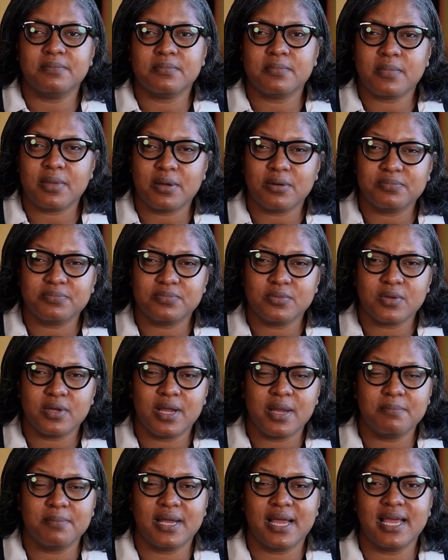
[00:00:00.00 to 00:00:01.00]
before
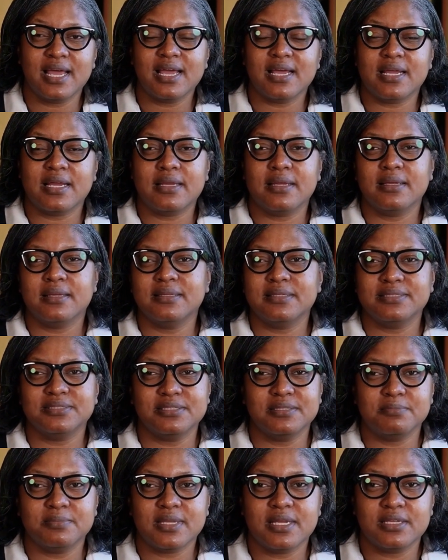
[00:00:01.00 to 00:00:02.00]
I buy it,
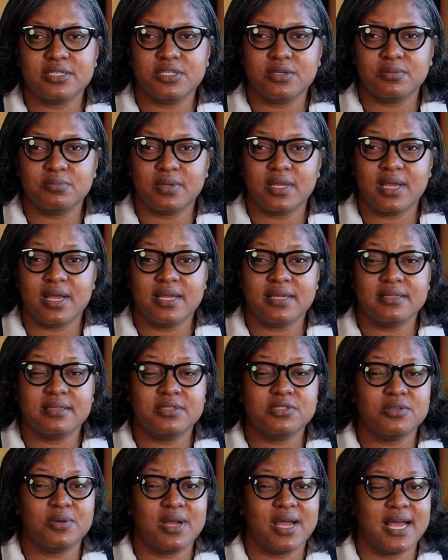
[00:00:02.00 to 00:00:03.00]
send me a coupon
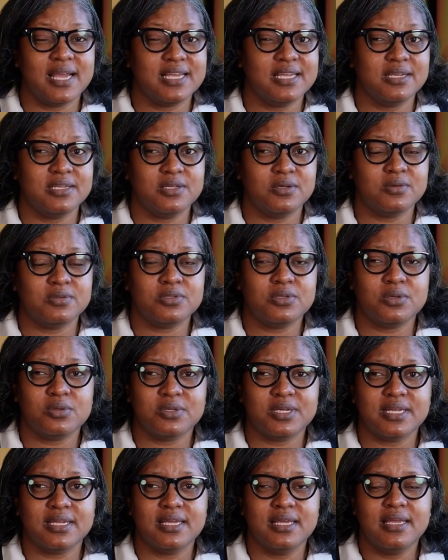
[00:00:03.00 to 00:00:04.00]
so I can go through
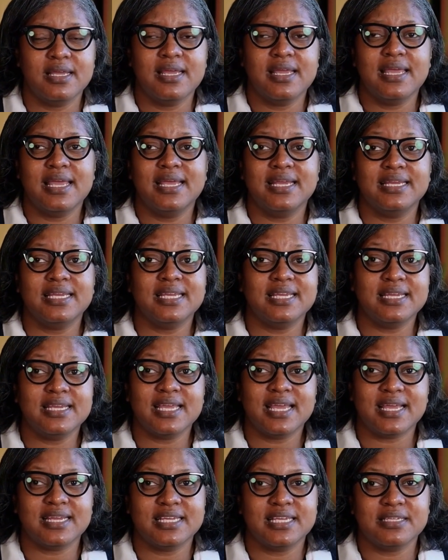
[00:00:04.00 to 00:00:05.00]
it, and then
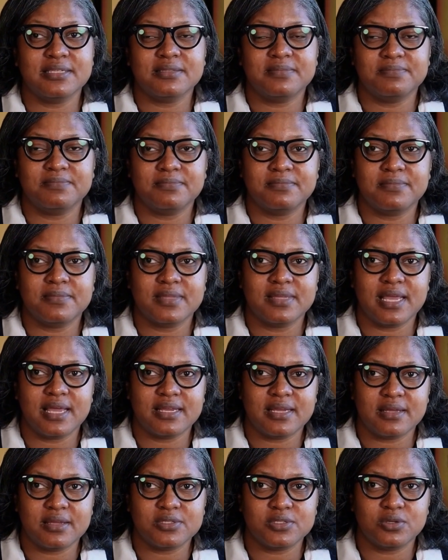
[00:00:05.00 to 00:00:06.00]
I can
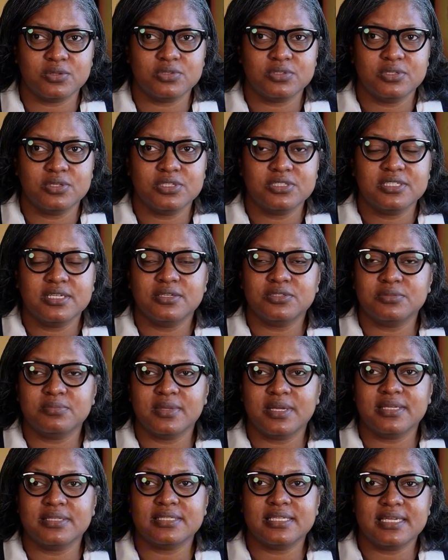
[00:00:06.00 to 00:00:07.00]
go through your sales
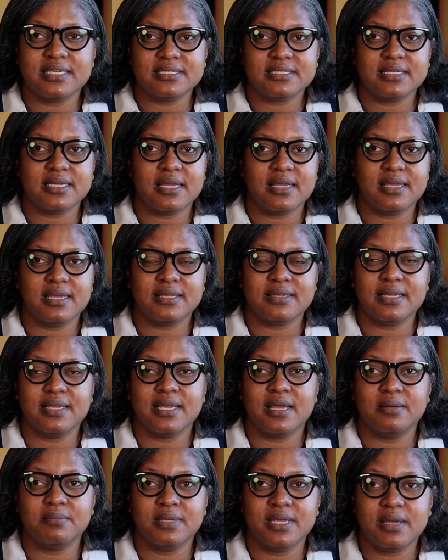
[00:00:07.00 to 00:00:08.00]
process. Then
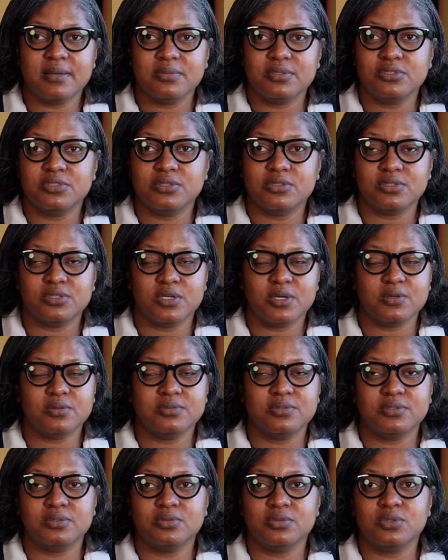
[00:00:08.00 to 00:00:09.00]
I'll be able to go
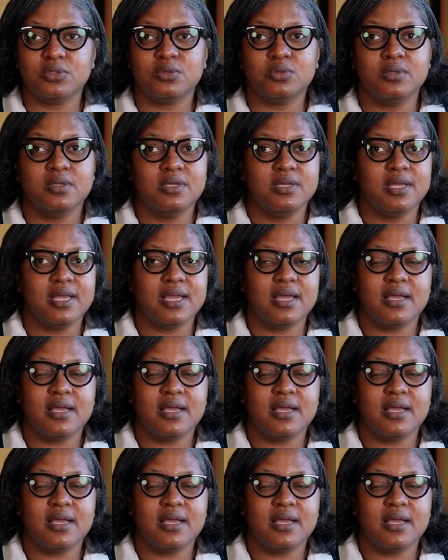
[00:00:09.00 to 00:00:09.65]
through your